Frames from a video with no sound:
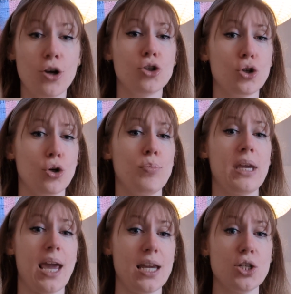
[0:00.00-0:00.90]
took me
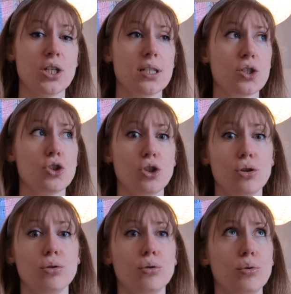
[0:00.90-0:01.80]
ages
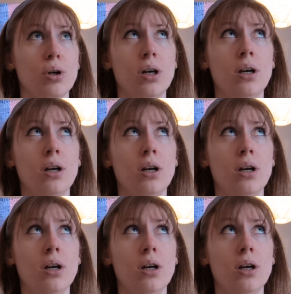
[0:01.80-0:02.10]
to